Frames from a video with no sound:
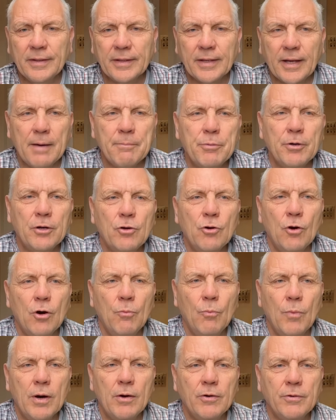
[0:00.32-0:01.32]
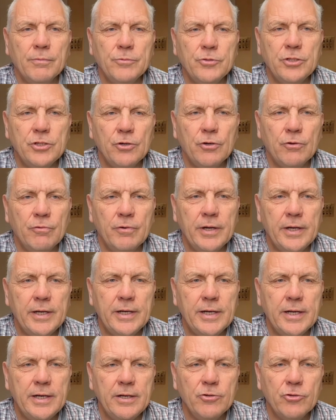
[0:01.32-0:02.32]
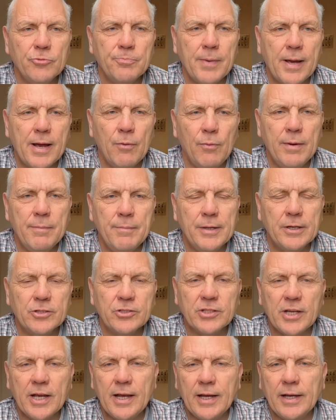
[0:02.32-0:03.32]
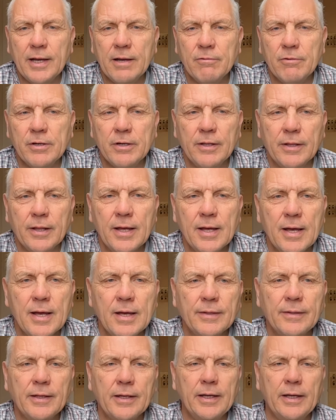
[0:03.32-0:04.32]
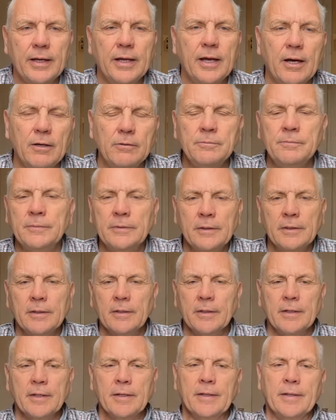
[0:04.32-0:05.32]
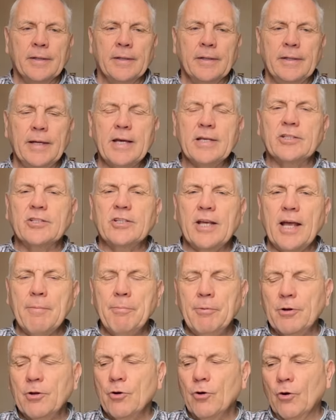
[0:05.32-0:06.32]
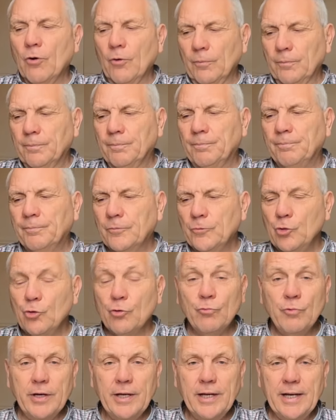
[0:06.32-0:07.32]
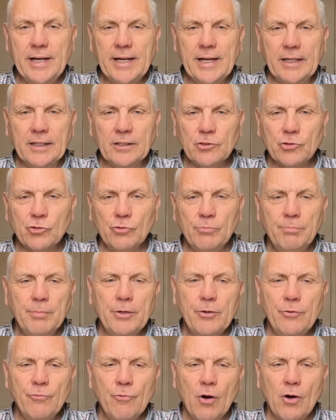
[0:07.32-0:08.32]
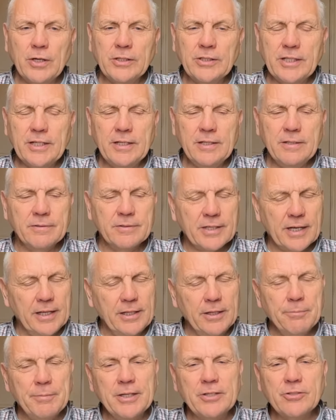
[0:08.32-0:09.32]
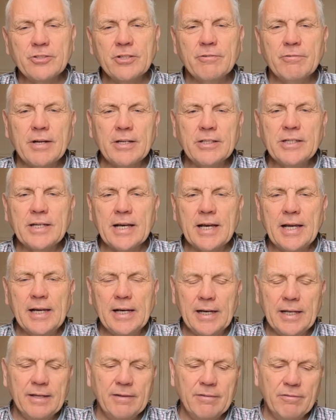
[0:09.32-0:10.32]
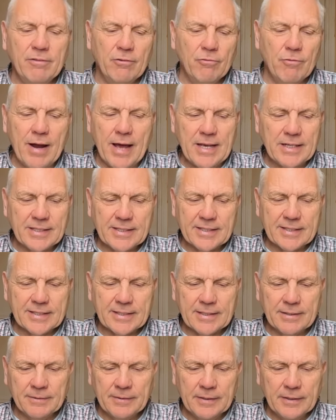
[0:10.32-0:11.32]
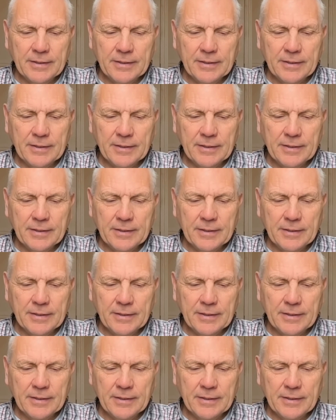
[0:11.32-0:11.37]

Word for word: Capricorn, welcome to your reading. Just bear with me a sec, get rid of that. There you go. Yes, Capricorn, your reading, Sun, Moon Rising. Take the bits that resonate, leave the rest.